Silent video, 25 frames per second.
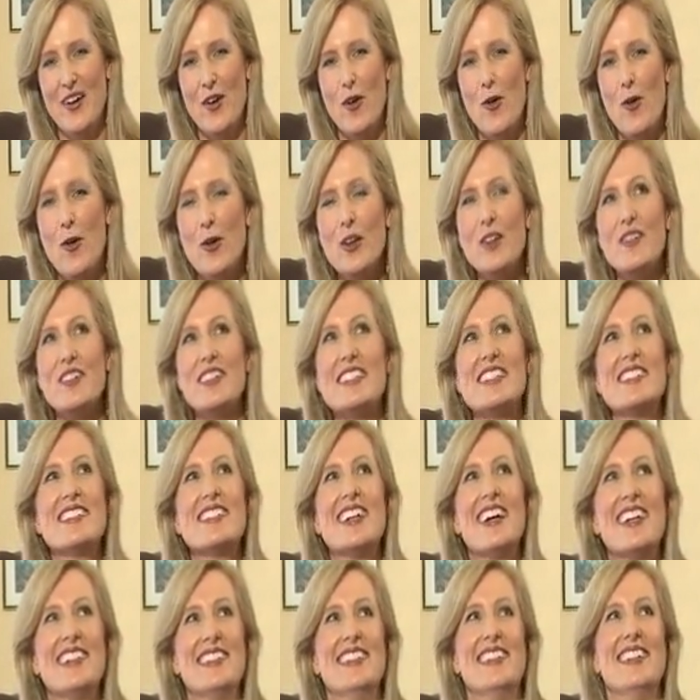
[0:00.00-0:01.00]
All of a
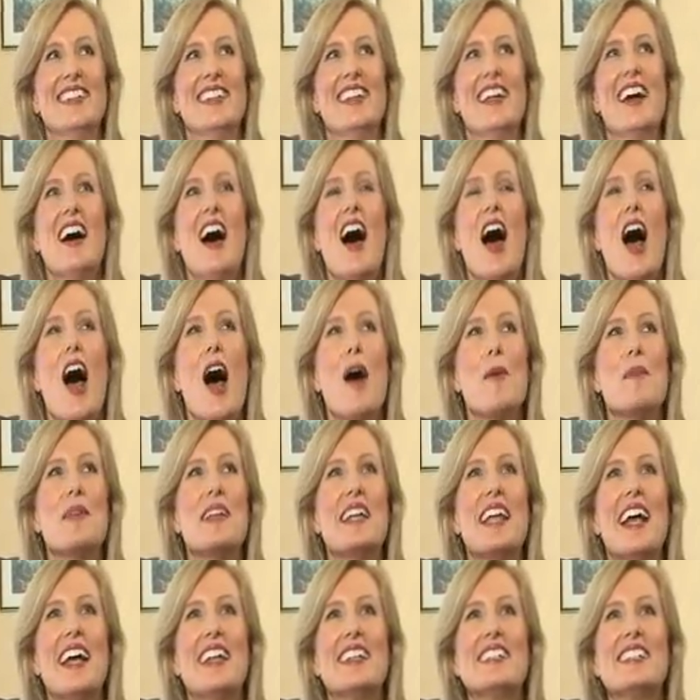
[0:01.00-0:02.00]
sudden, I
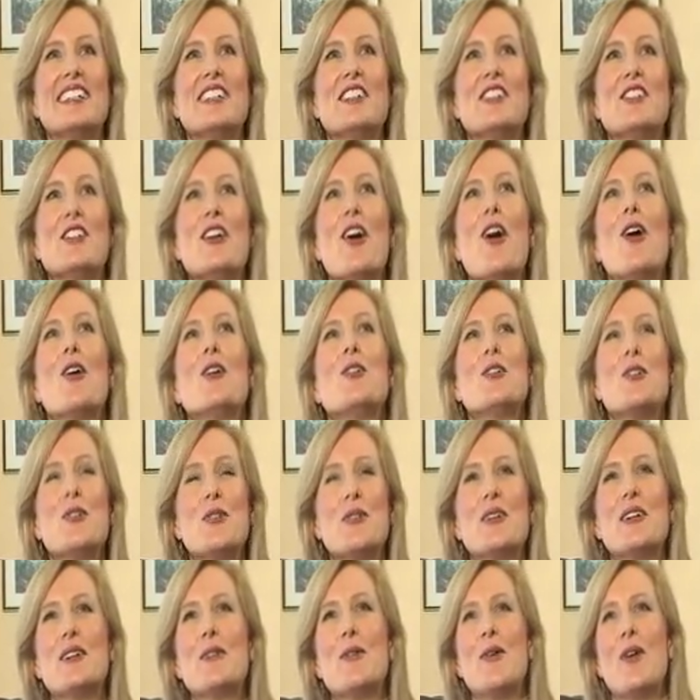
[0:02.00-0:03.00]
began to know who
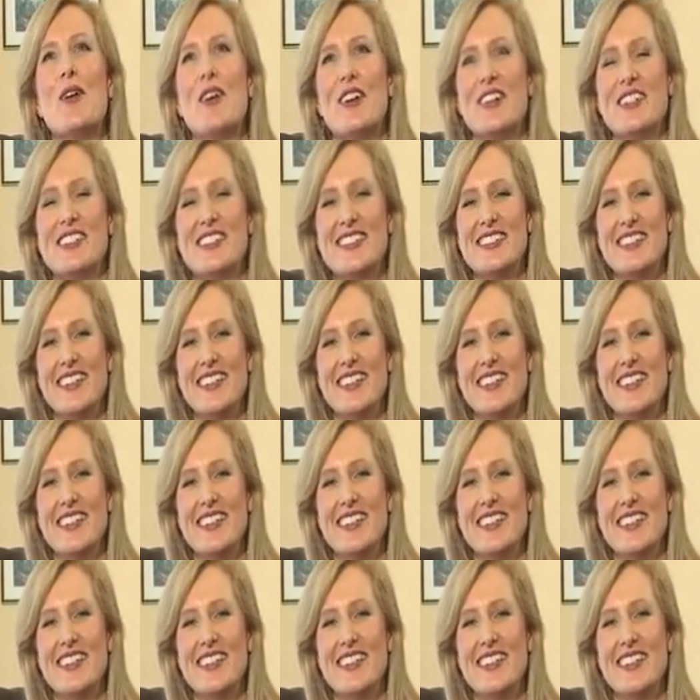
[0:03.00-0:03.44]
he was.